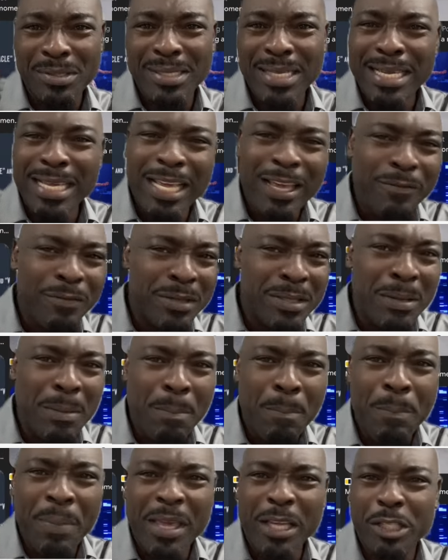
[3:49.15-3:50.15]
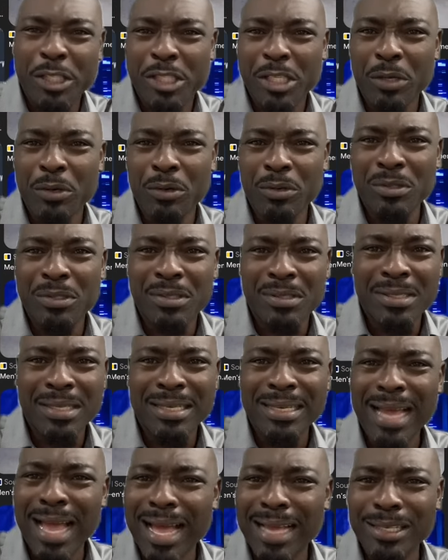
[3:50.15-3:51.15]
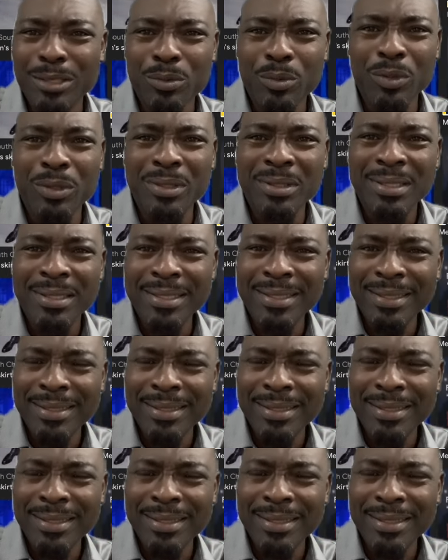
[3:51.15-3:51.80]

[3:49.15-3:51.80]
they give you the big shows in Hollywood,